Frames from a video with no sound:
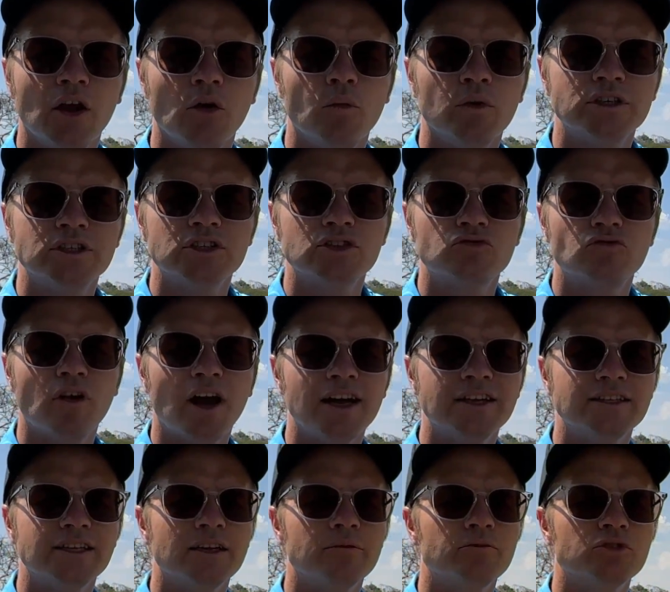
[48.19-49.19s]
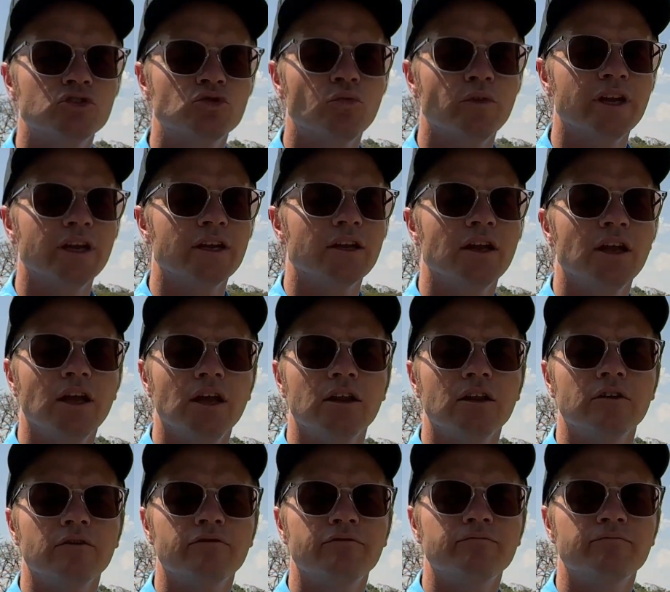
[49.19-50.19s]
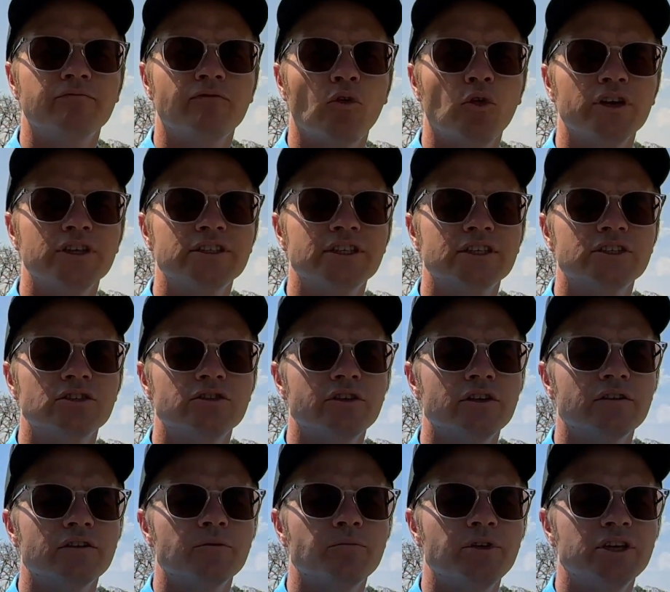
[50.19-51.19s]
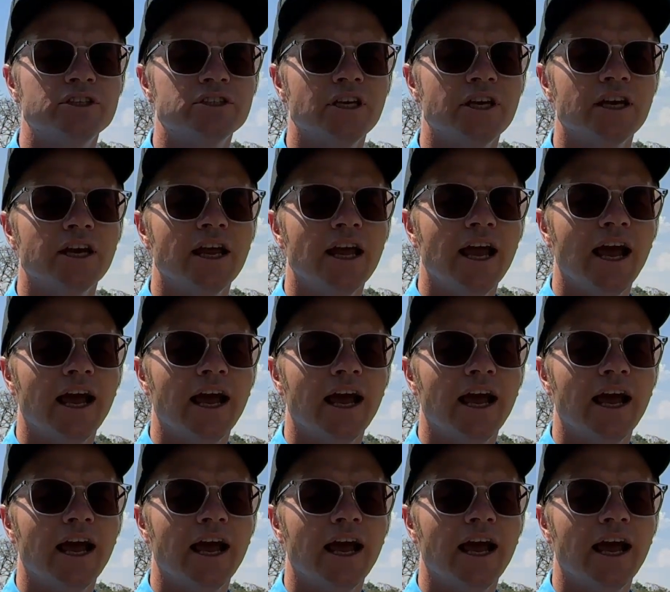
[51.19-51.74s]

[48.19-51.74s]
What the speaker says: which is right in between the 46 degree of the pitching